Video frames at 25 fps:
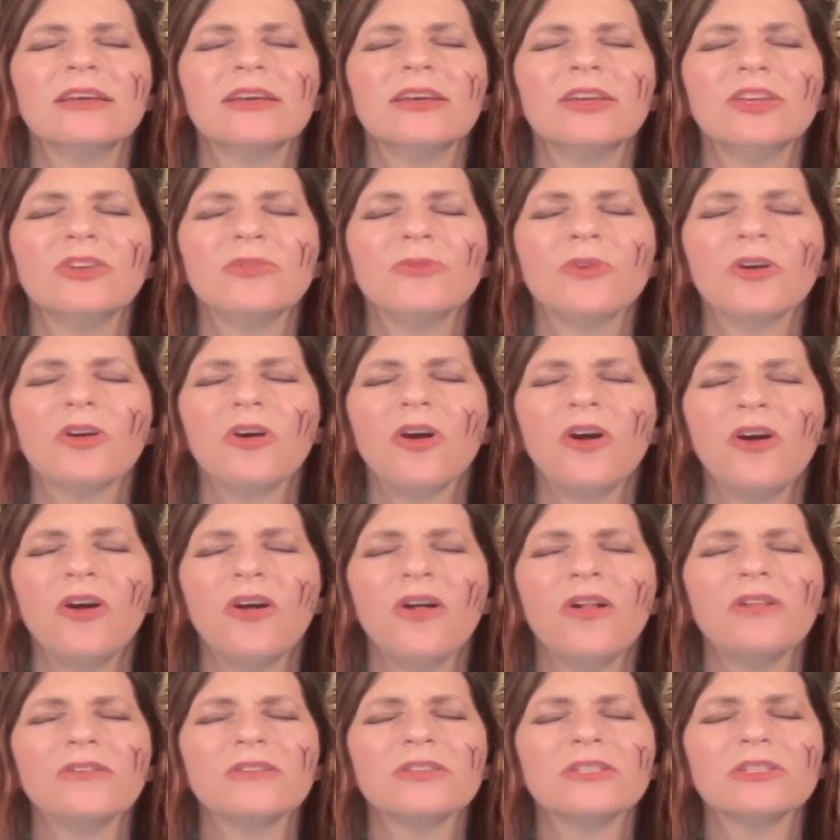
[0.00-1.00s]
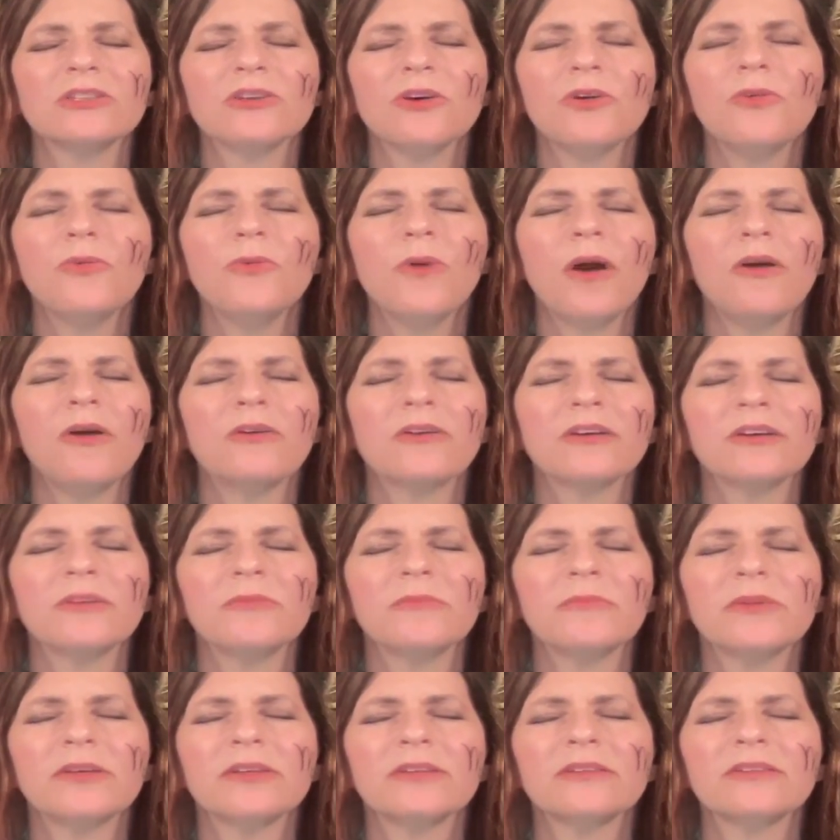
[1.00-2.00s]
You are all so
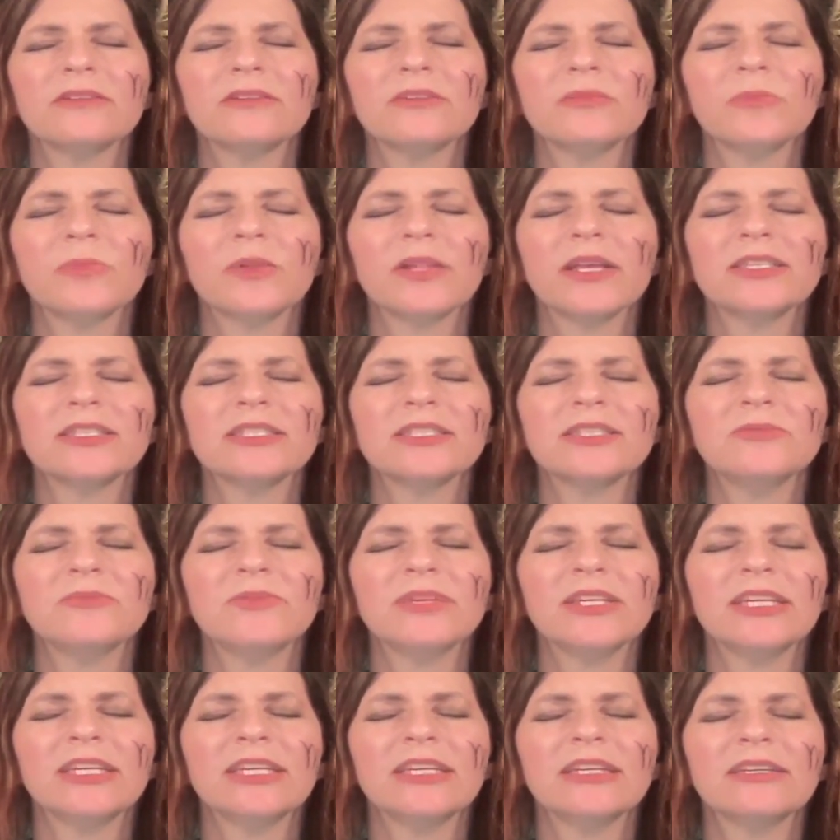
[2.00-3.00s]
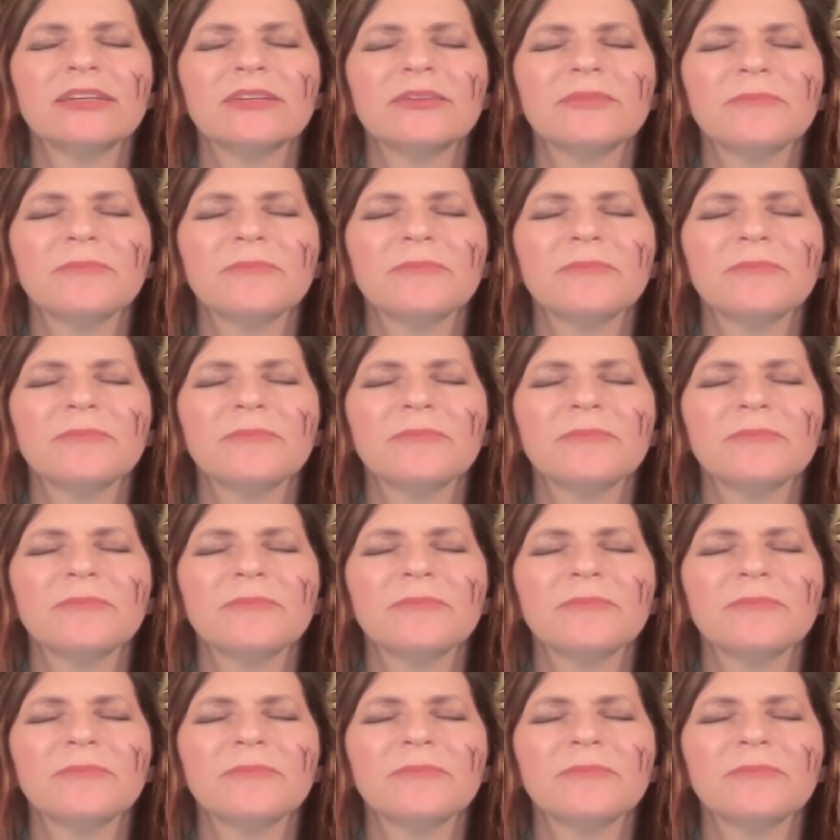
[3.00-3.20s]
welcome. Blessed be.